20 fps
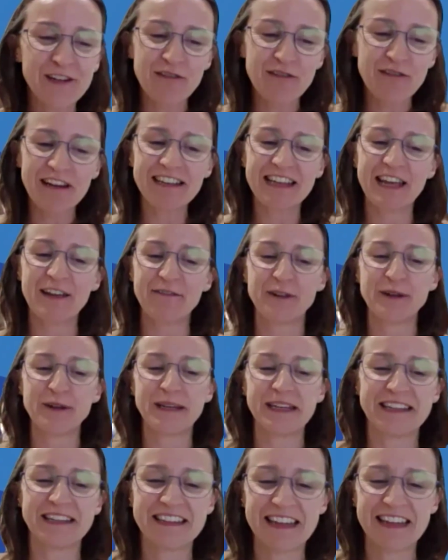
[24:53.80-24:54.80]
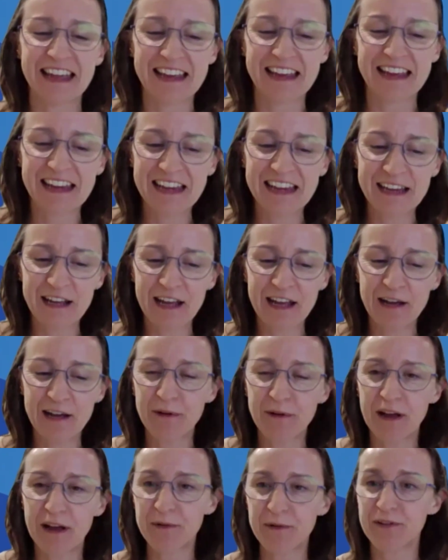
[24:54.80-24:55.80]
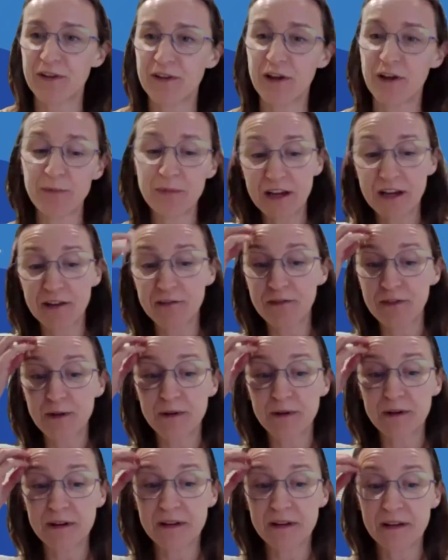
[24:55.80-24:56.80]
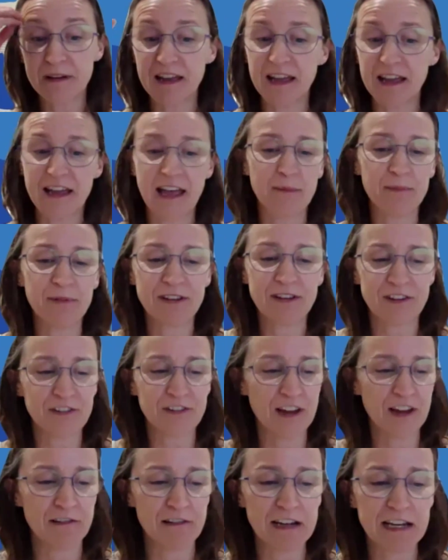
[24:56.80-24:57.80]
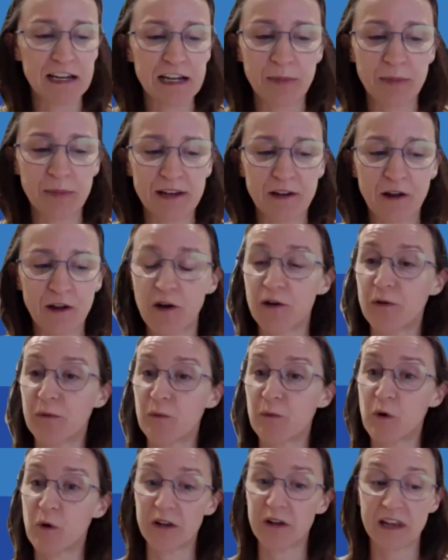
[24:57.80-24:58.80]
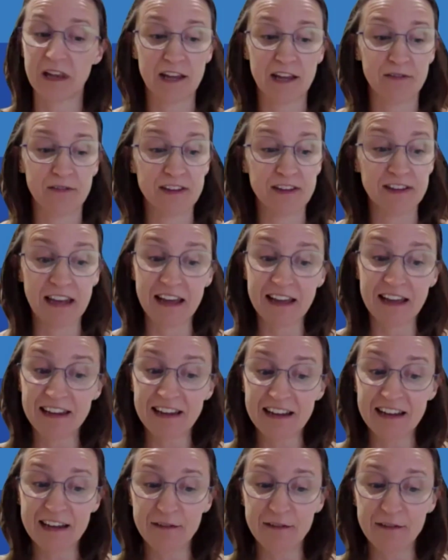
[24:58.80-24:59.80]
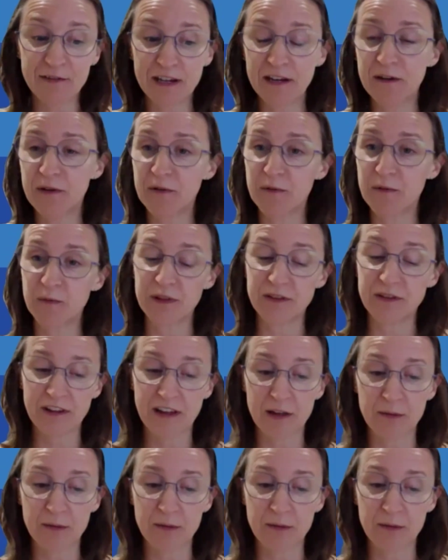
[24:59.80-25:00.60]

it's great to have you here today. I was hoping if you were happy to share a little bit on what life is like living with